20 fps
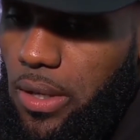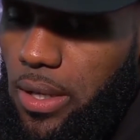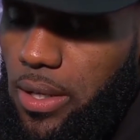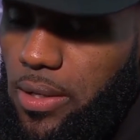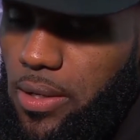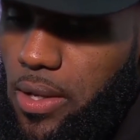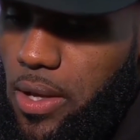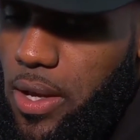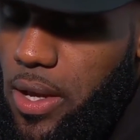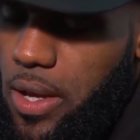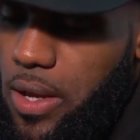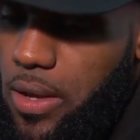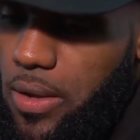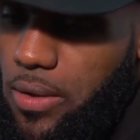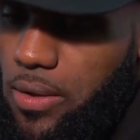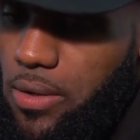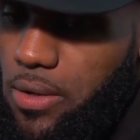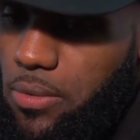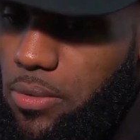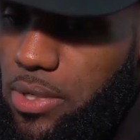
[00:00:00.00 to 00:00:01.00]
And,
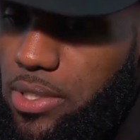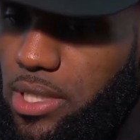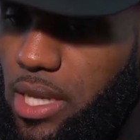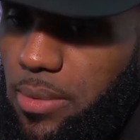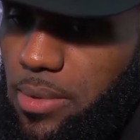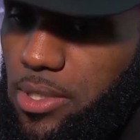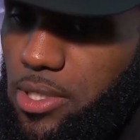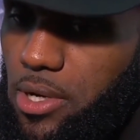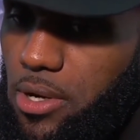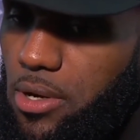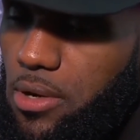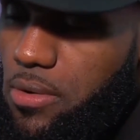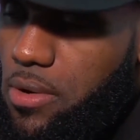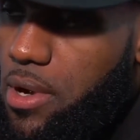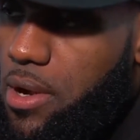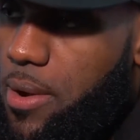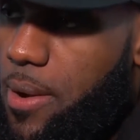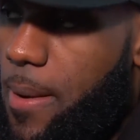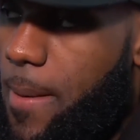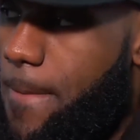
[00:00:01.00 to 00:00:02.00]
you know, we was able to turn it
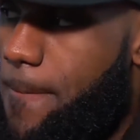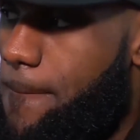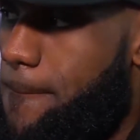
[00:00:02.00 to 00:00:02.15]
around.